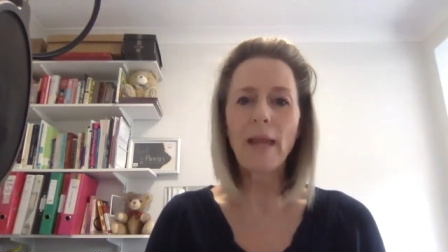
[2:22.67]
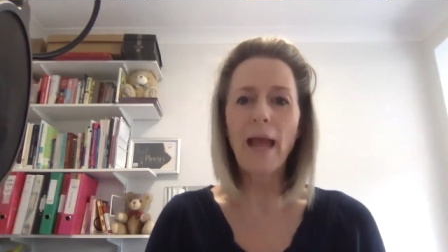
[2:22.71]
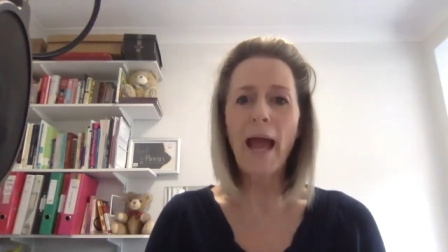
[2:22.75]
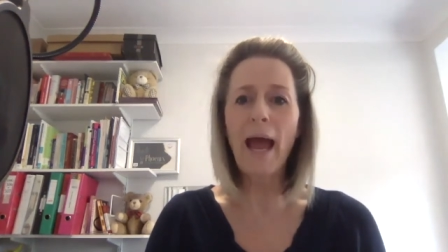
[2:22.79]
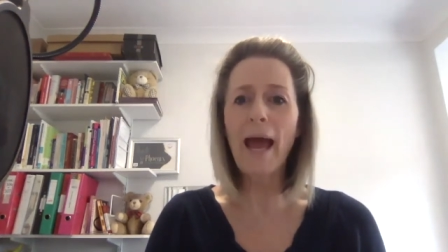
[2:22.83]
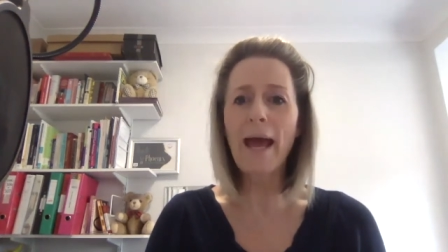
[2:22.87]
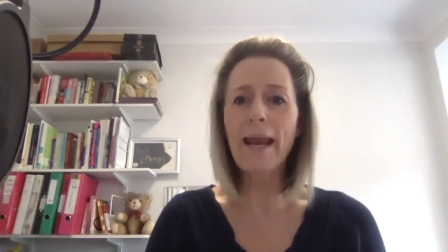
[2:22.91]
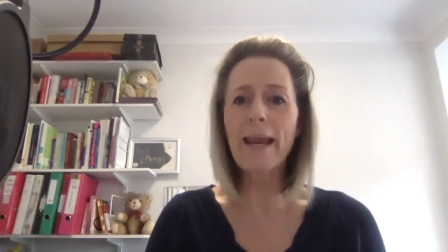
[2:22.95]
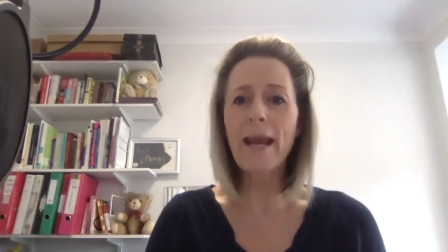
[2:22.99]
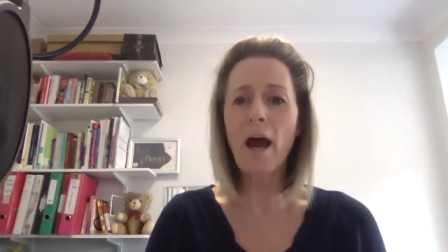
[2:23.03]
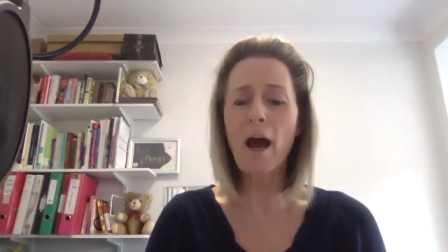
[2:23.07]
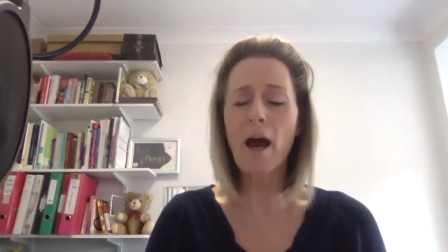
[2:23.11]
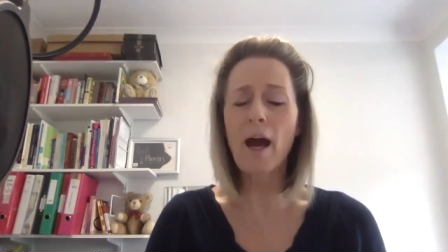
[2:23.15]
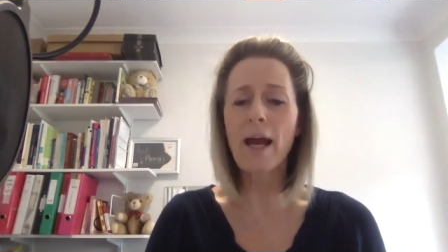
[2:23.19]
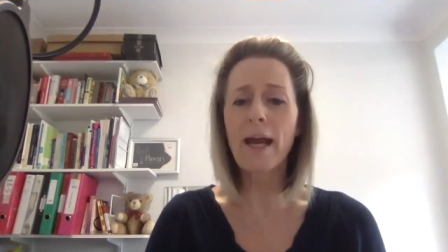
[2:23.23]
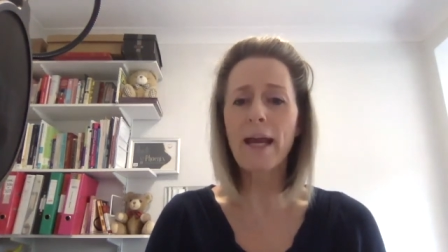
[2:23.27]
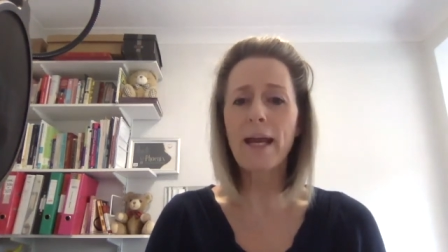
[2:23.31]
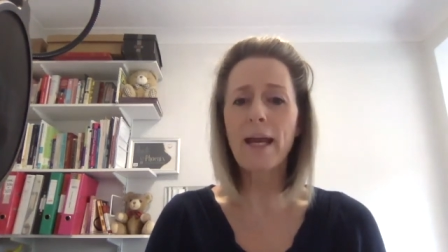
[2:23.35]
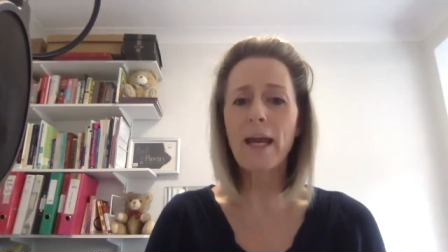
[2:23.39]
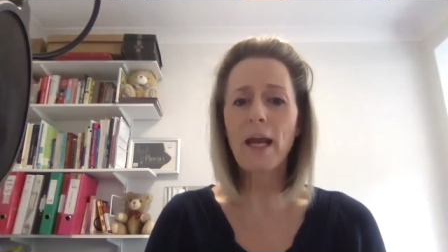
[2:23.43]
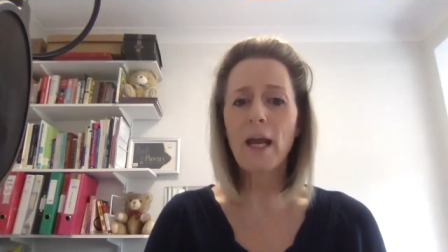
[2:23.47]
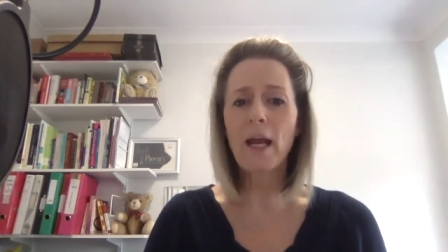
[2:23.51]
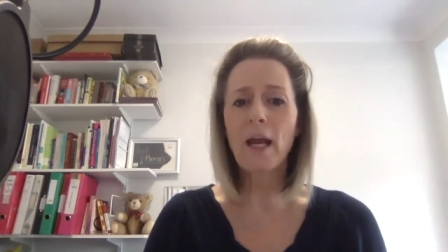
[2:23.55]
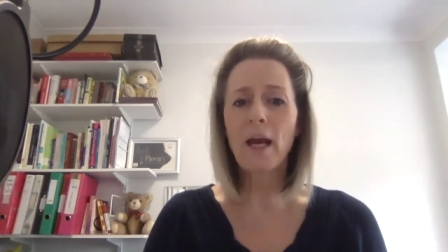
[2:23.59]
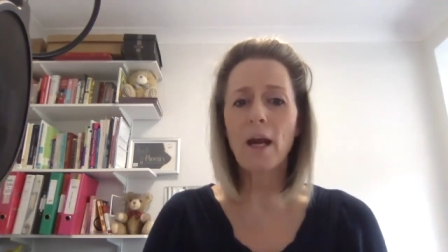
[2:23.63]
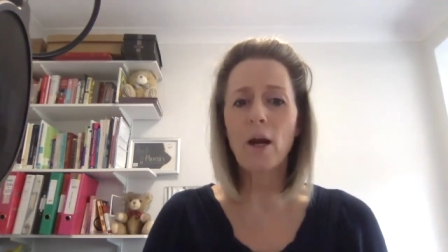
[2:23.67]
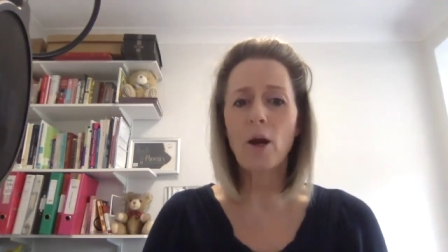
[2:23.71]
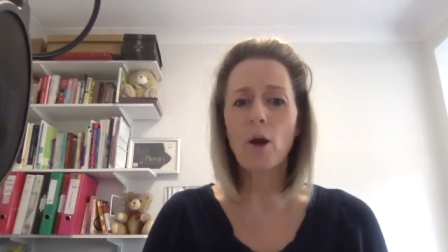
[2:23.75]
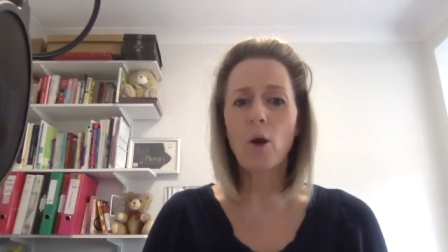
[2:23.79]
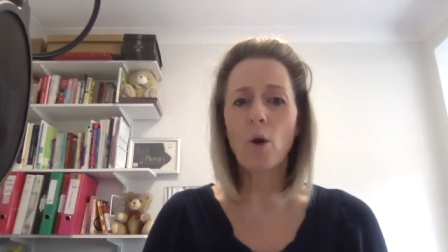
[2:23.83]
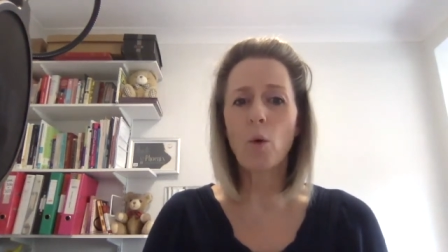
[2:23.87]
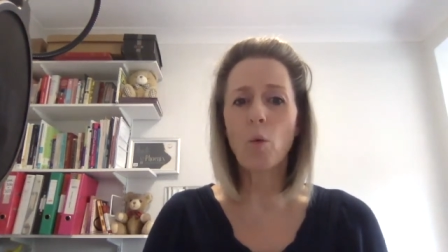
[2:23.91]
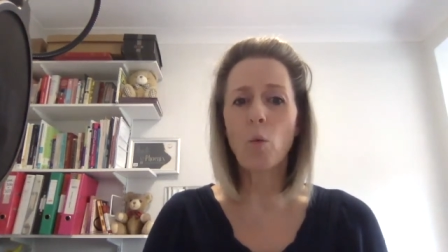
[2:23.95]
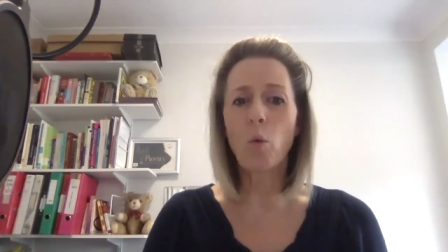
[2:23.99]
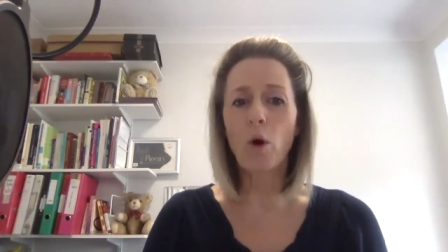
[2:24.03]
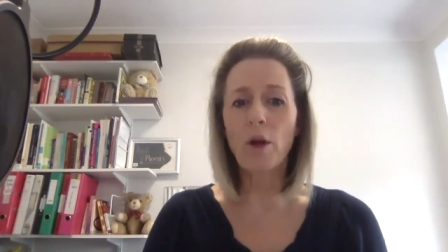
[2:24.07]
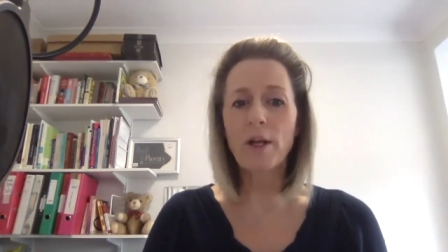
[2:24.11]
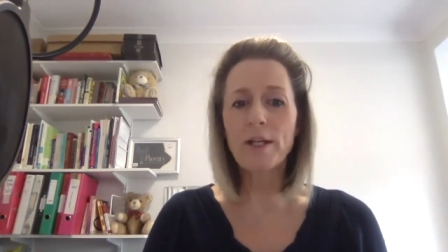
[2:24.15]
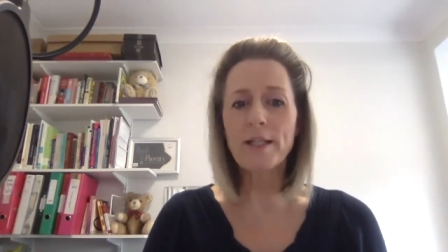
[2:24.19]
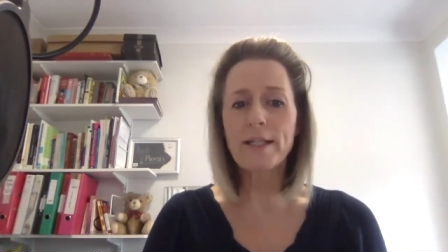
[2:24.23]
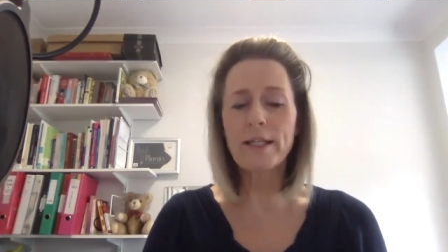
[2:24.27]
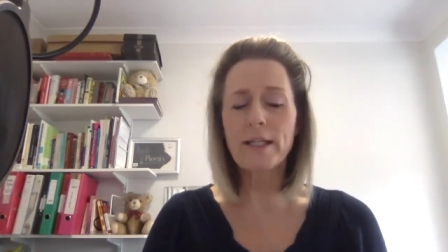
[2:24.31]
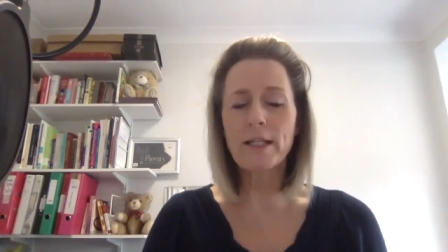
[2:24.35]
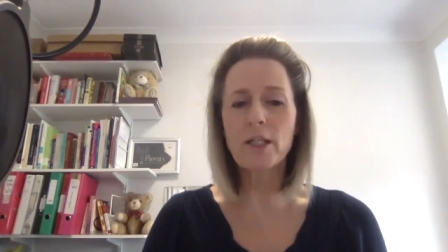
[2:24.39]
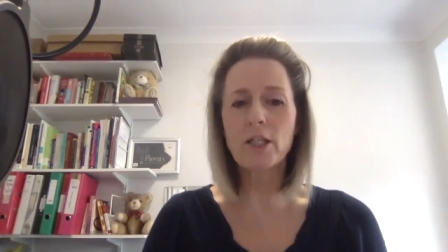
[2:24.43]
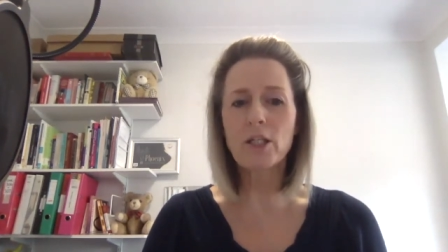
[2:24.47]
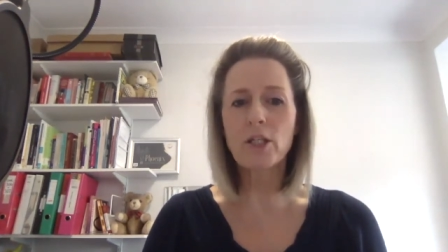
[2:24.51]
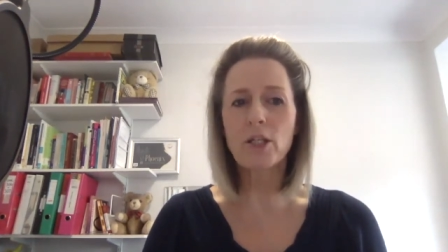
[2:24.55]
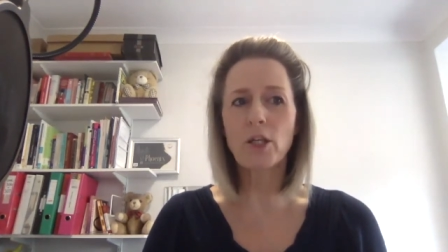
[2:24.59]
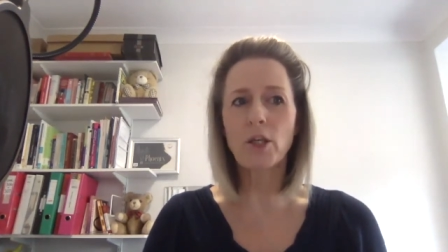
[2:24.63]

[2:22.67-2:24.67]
and I wanted